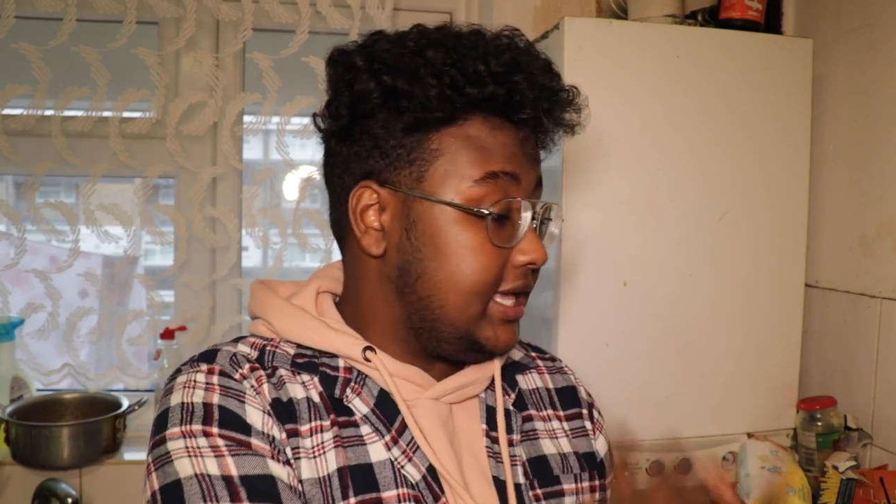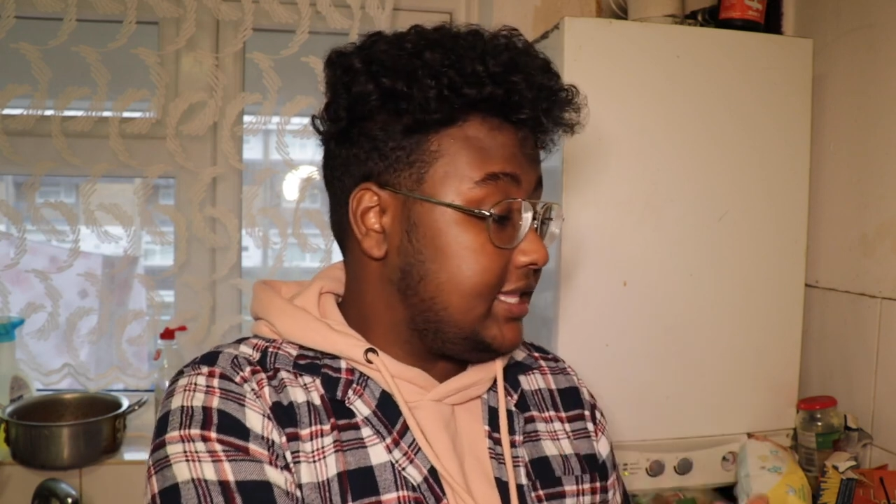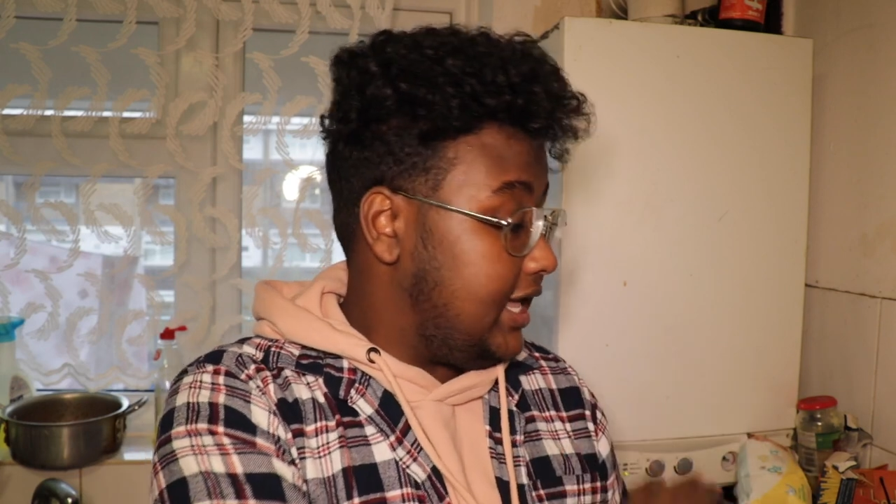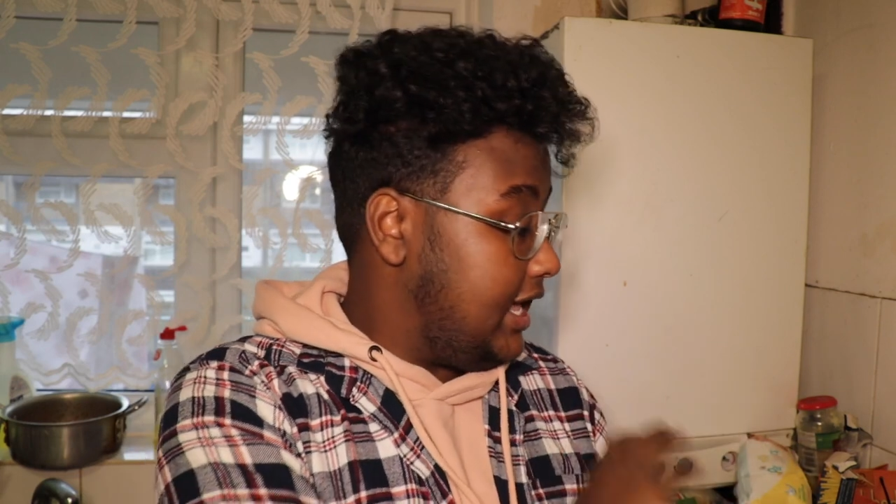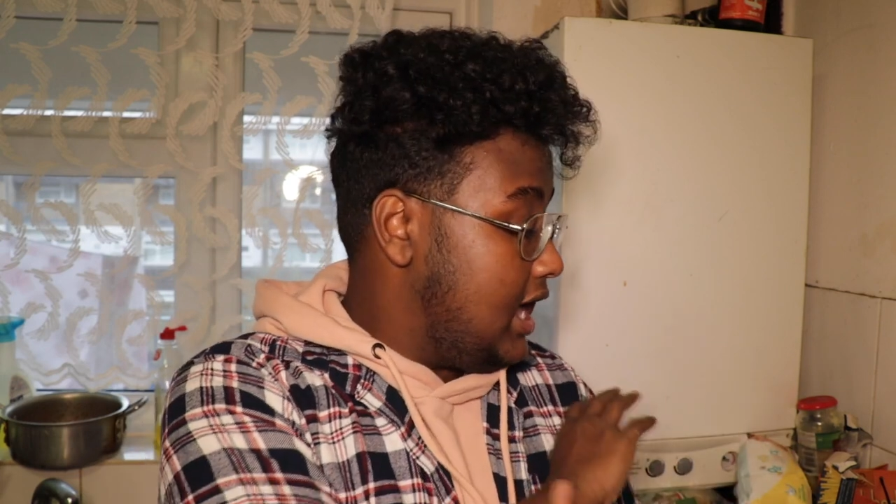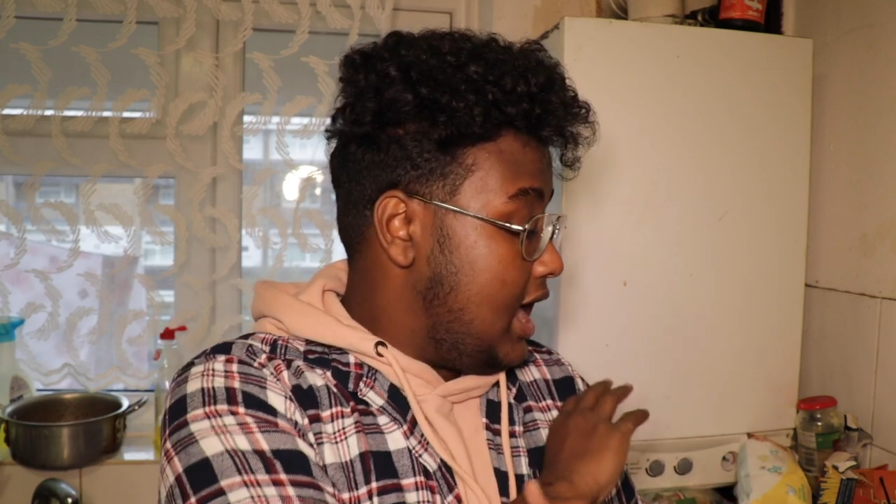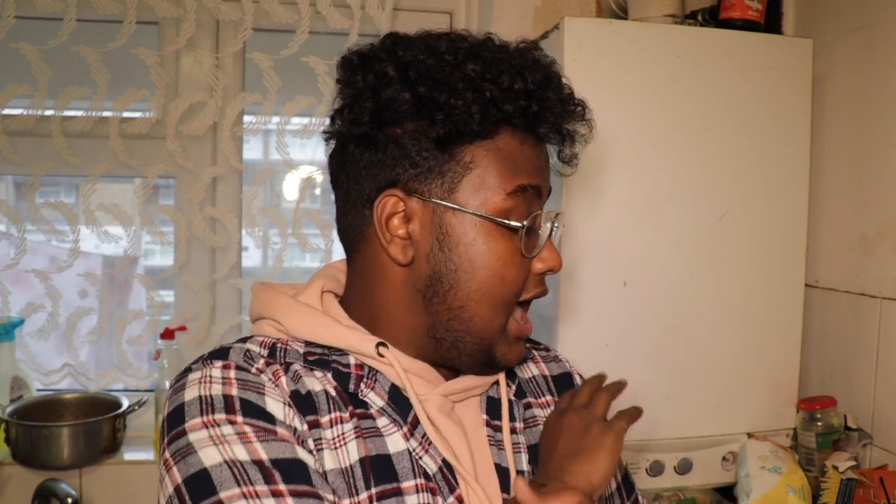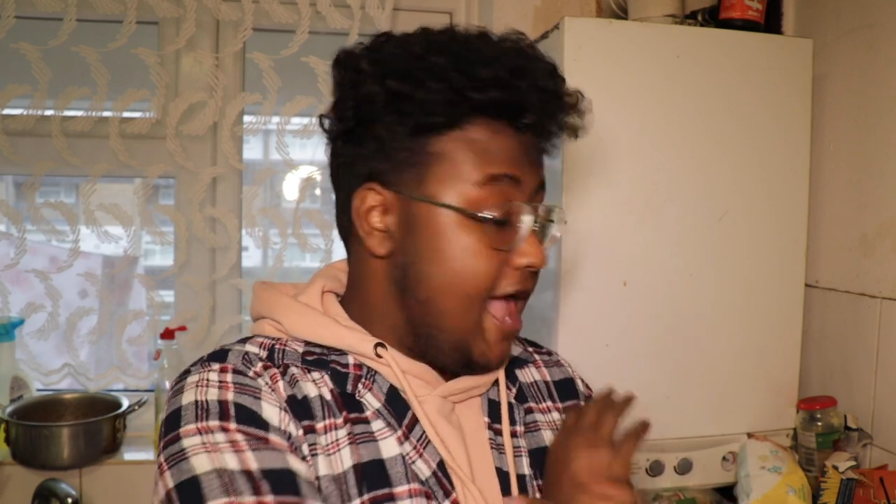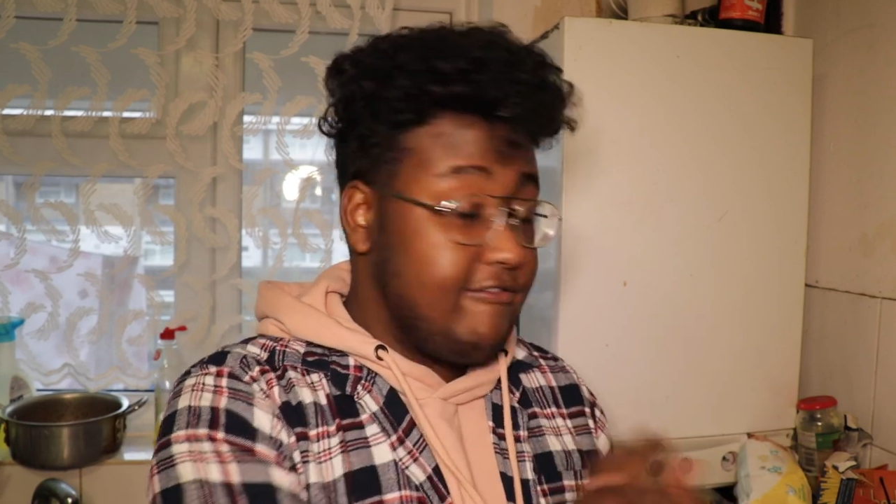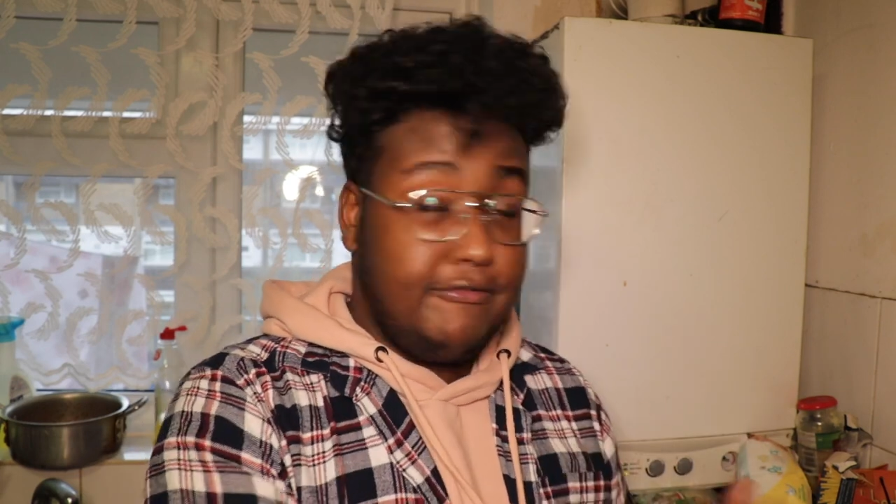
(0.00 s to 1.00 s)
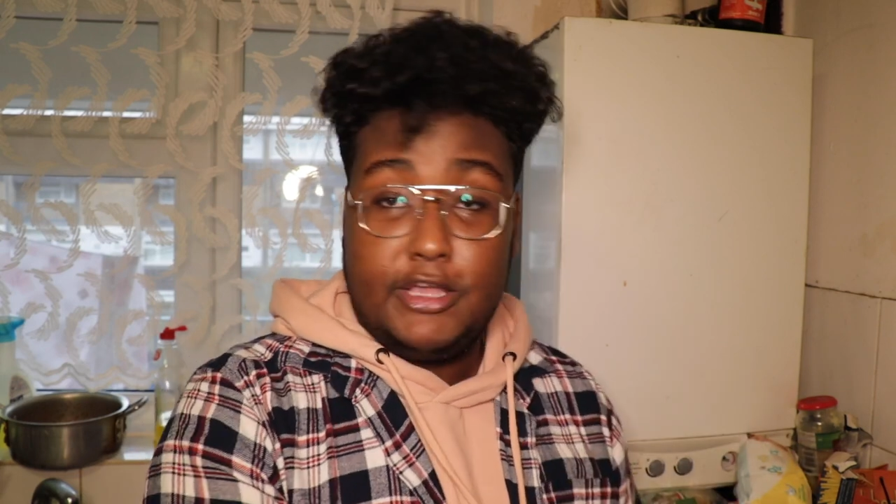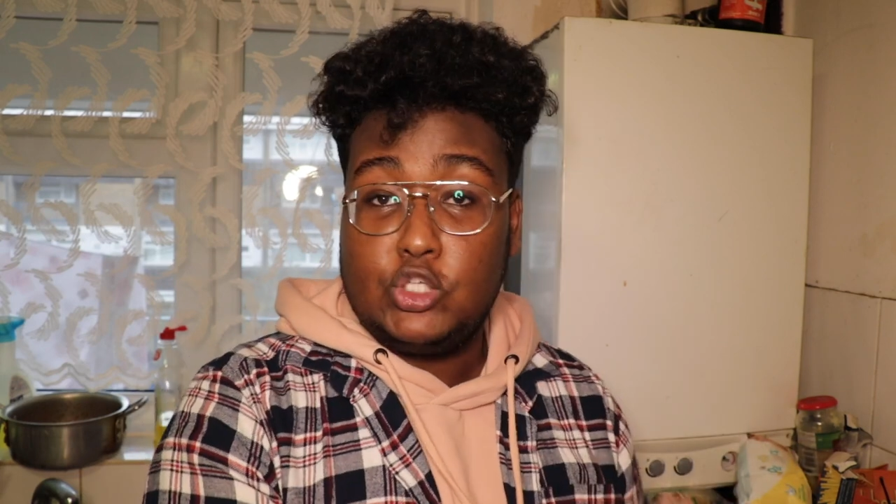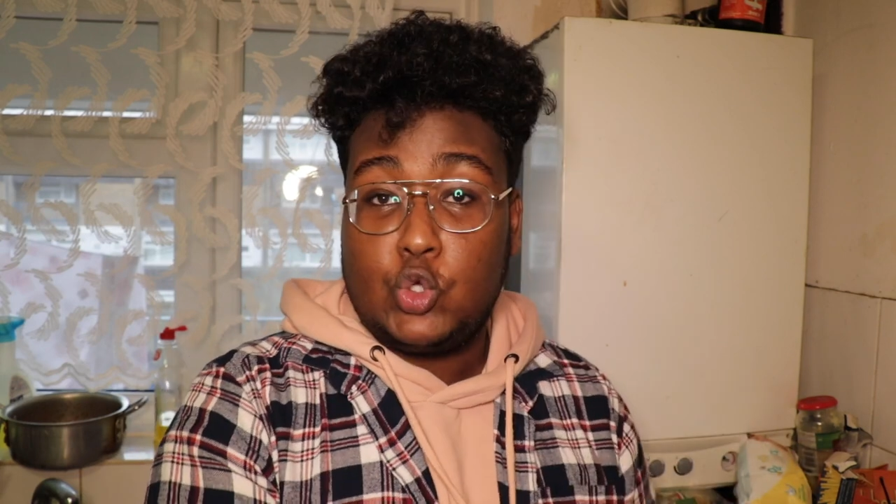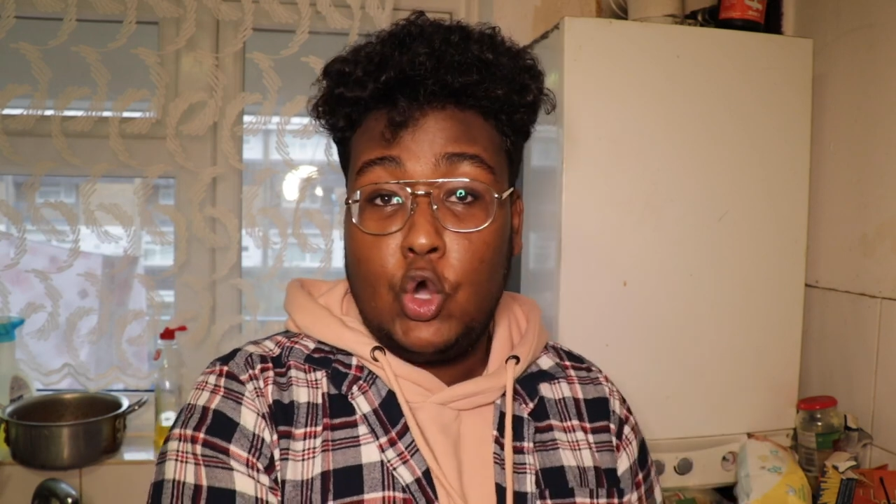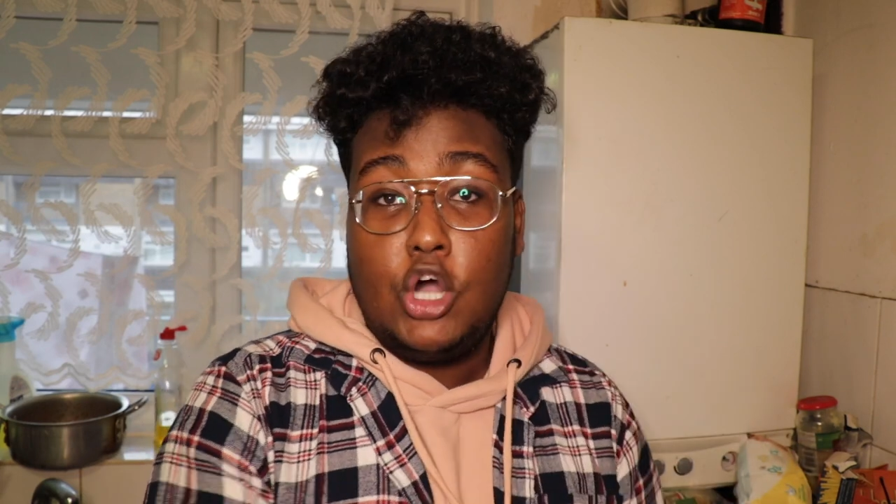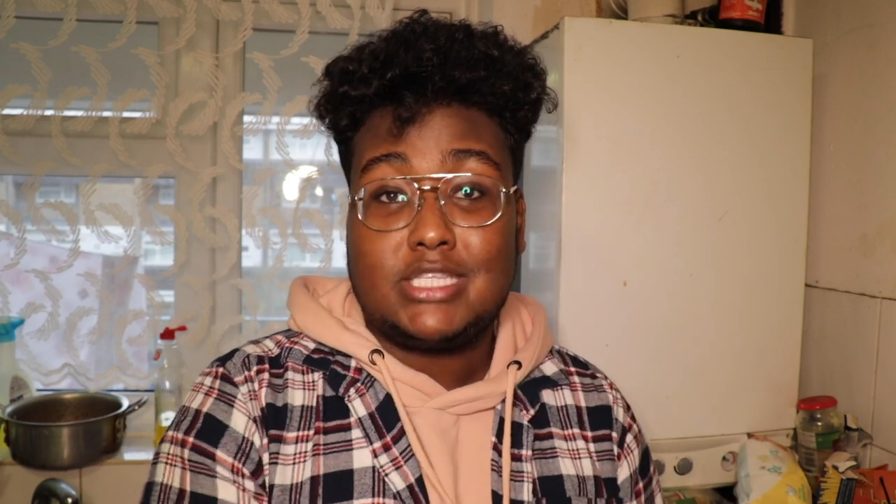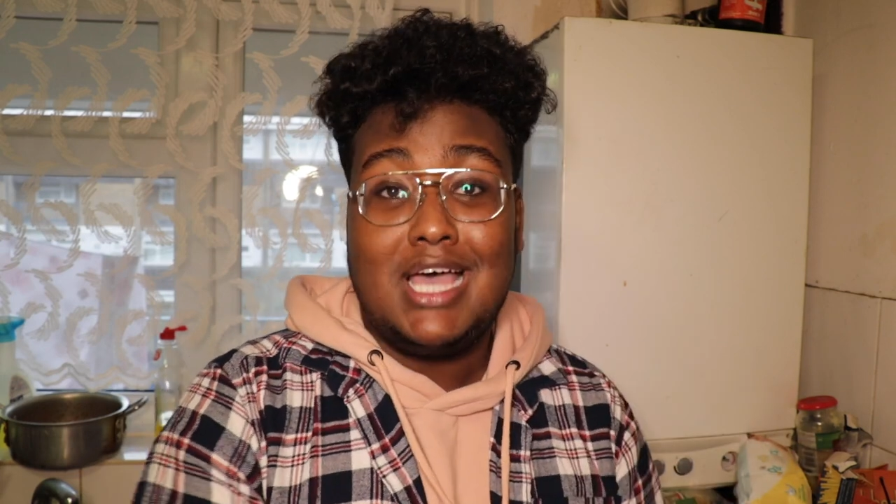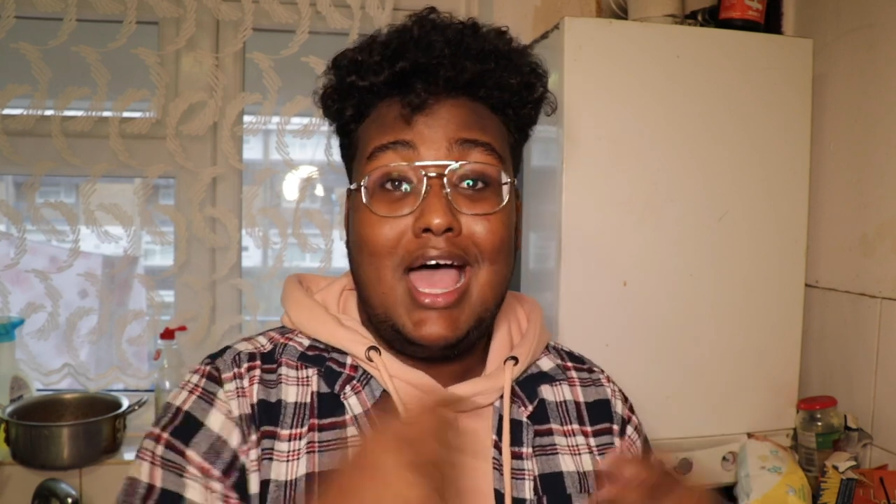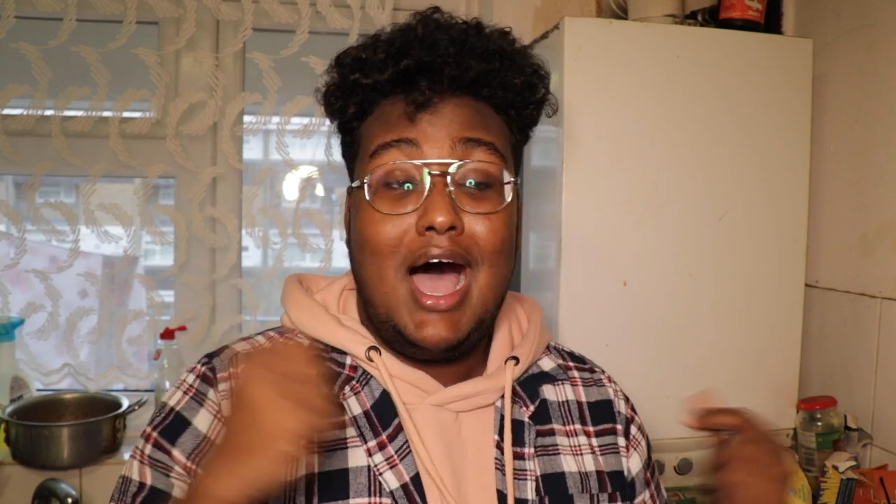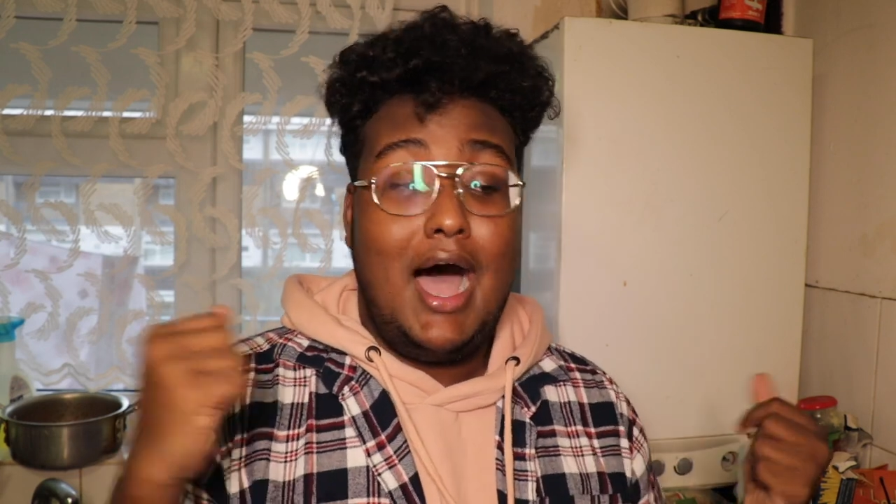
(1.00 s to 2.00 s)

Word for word: kidney, everything is cooked.